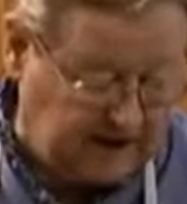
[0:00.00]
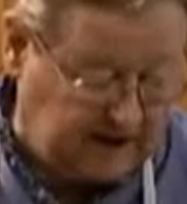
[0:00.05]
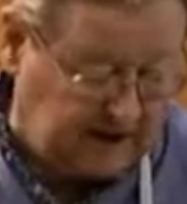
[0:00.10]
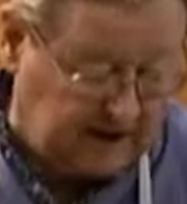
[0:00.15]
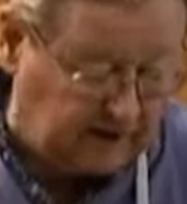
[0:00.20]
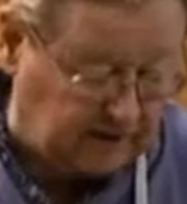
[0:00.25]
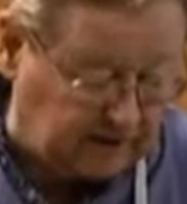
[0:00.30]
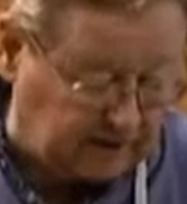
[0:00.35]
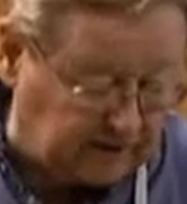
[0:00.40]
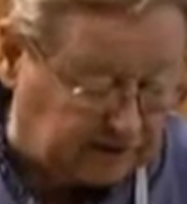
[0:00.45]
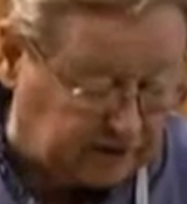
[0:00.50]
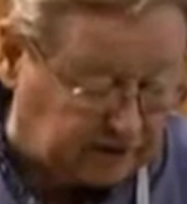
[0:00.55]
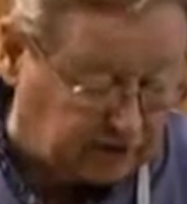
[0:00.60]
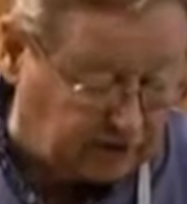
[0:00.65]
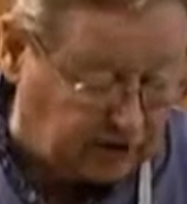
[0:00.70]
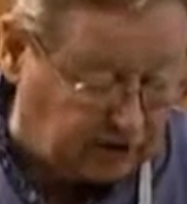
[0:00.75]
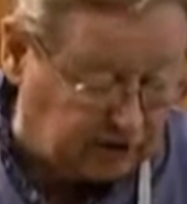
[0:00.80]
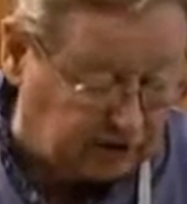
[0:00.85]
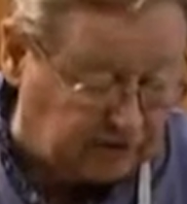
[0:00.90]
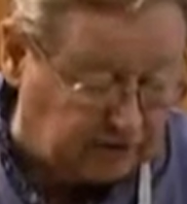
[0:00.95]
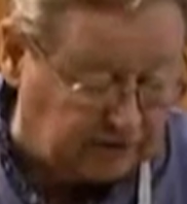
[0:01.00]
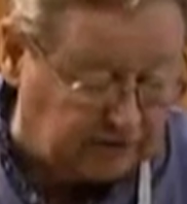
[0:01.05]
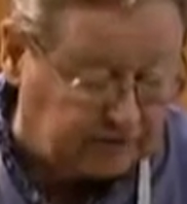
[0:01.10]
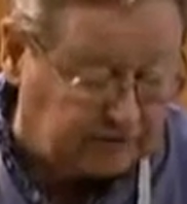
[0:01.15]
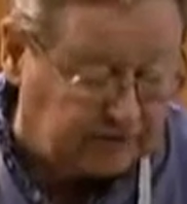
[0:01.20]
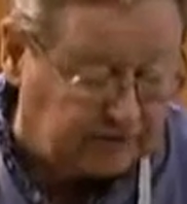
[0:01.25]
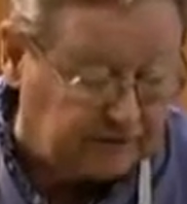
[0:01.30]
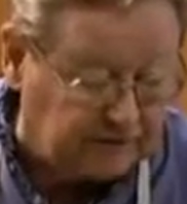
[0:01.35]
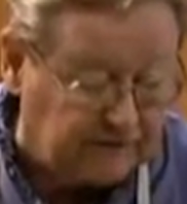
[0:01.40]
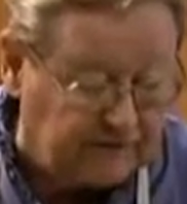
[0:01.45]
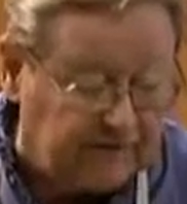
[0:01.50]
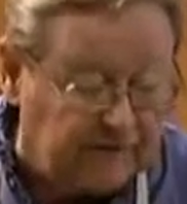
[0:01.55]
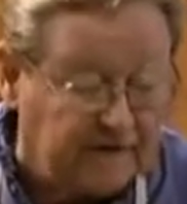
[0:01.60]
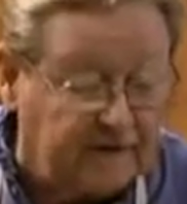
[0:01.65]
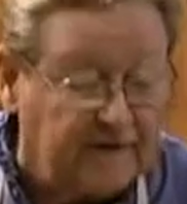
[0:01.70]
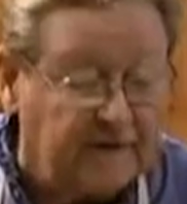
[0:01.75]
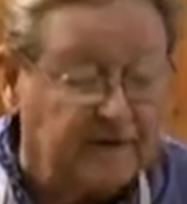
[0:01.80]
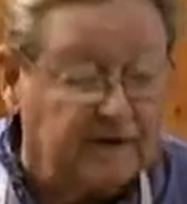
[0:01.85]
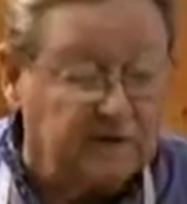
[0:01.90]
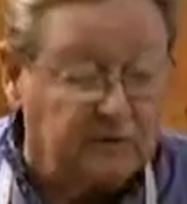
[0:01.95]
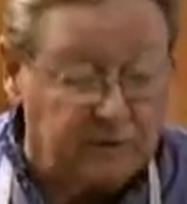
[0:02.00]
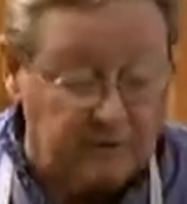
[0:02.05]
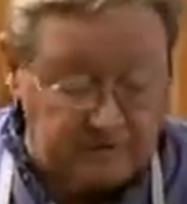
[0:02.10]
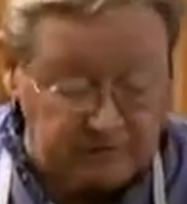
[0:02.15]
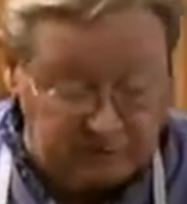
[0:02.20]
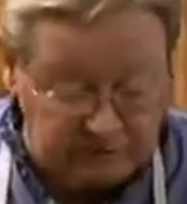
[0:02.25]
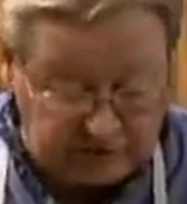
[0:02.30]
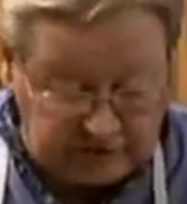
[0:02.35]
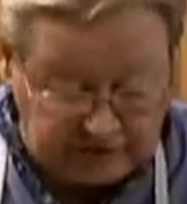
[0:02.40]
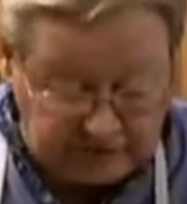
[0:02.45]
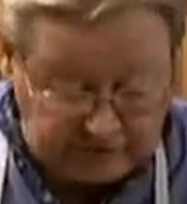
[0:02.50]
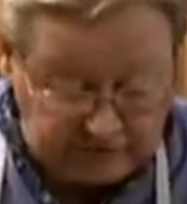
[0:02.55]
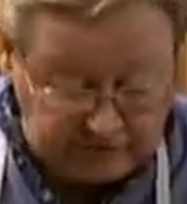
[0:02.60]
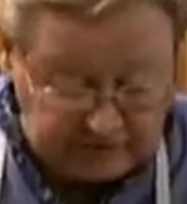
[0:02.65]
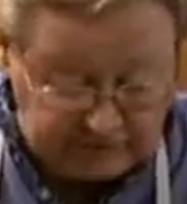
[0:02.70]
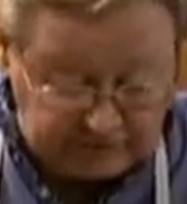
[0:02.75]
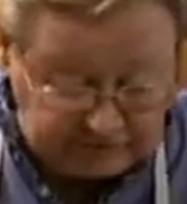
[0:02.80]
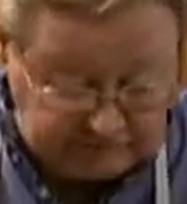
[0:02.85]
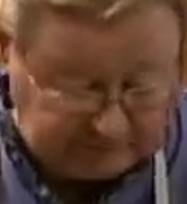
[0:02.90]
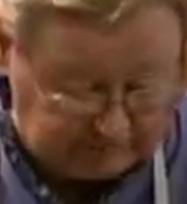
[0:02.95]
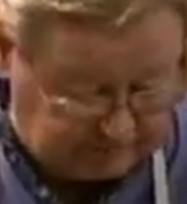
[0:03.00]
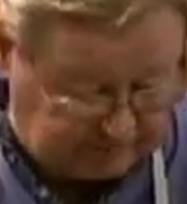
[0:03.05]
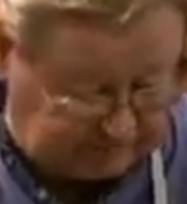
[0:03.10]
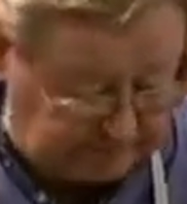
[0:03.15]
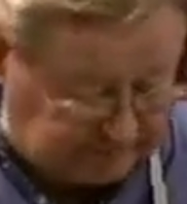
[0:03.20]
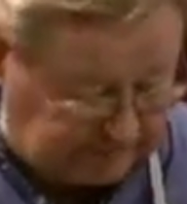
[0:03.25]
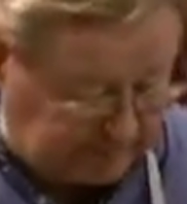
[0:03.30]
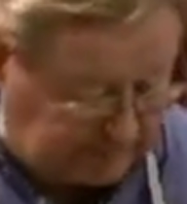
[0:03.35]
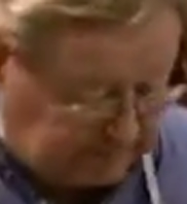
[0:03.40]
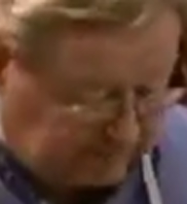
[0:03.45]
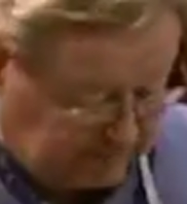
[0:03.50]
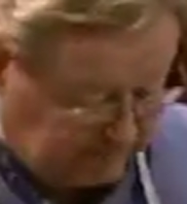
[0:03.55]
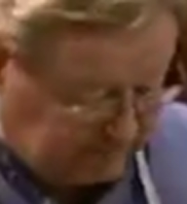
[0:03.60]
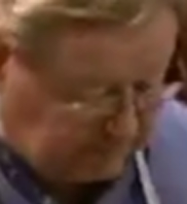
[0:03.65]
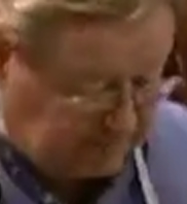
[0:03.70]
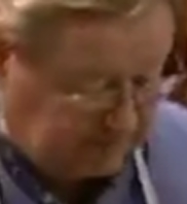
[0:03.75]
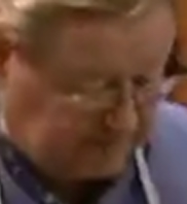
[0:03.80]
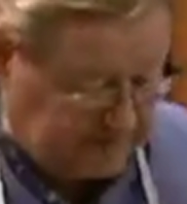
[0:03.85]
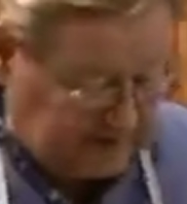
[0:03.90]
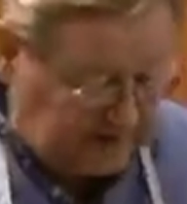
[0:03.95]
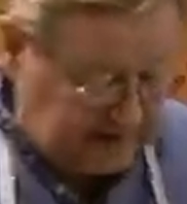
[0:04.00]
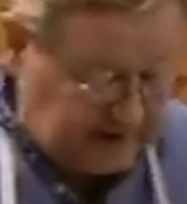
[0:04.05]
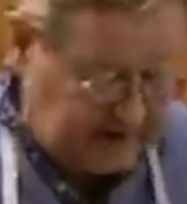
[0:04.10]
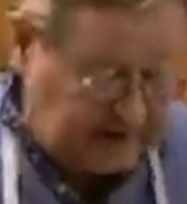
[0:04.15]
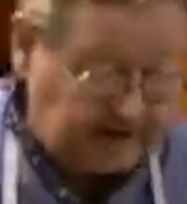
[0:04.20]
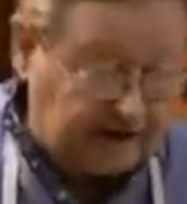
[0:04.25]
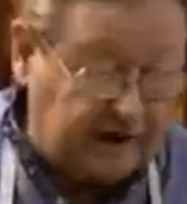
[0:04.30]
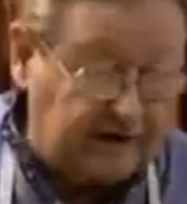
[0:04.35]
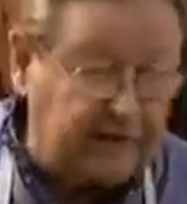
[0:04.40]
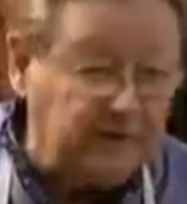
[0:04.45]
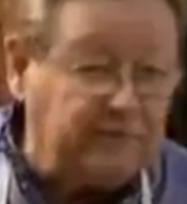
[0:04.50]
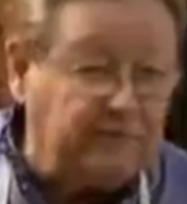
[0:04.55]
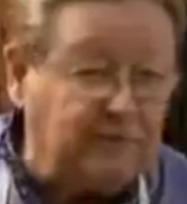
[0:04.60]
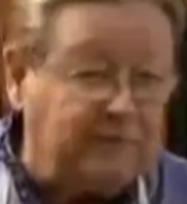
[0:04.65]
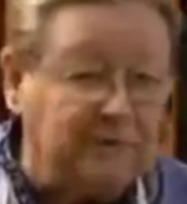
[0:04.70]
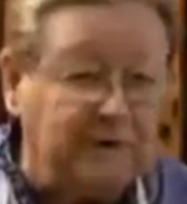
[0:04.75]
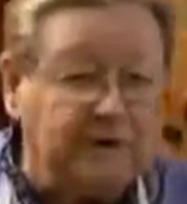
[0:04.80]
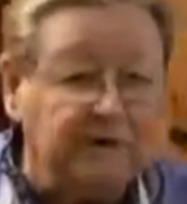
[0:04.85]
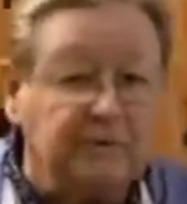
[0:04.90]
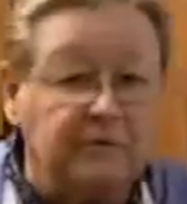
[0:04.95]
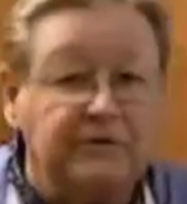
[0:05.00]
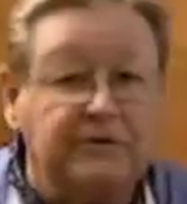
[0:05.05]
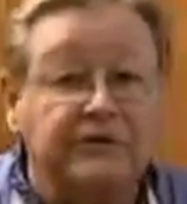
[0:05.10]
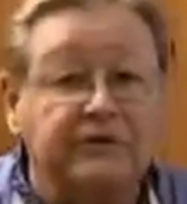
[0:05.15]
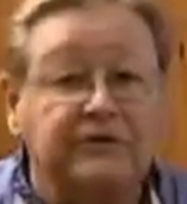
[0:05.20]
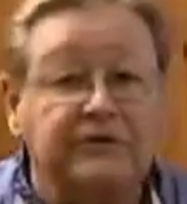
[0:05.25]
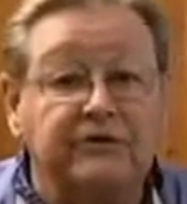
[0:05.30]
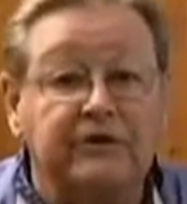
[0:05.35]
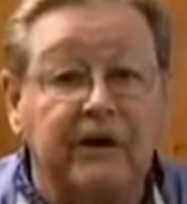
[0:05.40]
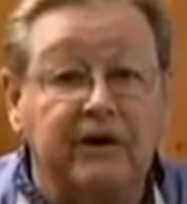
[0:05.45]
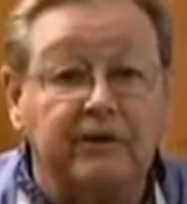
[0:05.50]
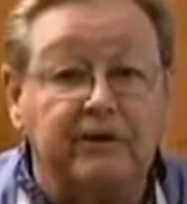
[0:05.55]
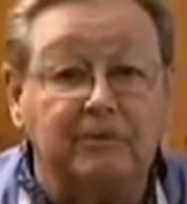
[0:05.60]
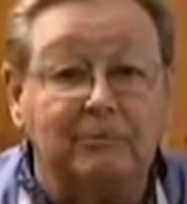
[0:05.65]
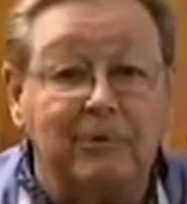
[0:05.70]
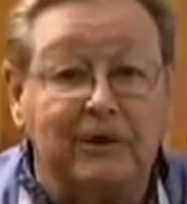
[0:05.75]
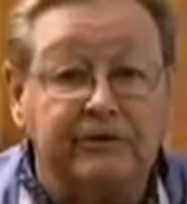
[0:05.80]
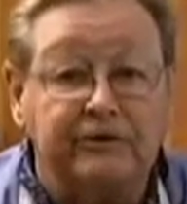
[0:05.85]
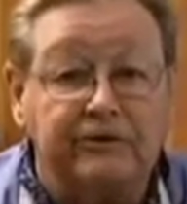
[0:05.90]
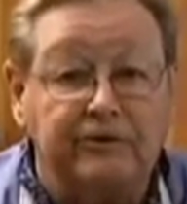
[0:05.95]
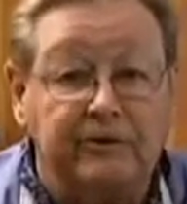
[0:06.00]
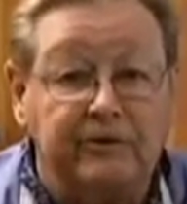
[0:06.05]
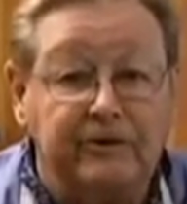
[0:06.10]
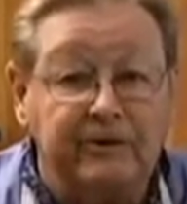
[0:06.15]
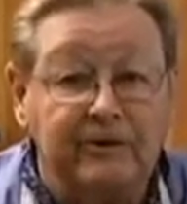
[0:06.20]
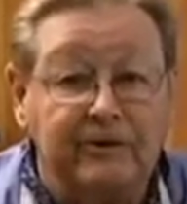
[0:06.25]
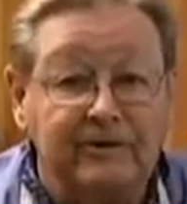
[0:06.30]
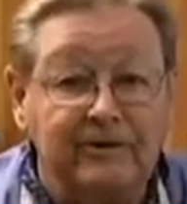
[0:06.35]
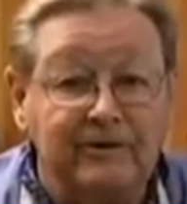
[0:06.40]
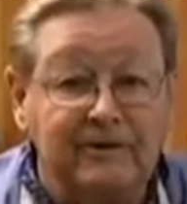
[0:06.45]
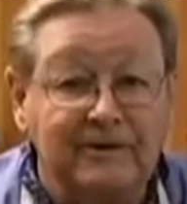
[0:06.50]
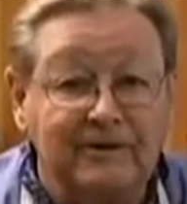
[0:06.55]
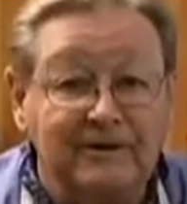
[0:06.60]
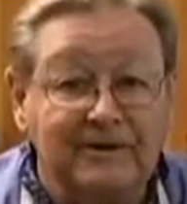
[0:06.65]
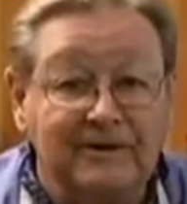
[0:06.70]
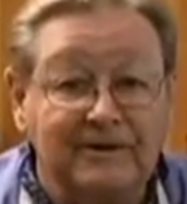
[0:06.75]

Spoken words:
Here is a chunk of cream cheese. Place that in here. Are you familiar with this knuckle buster here?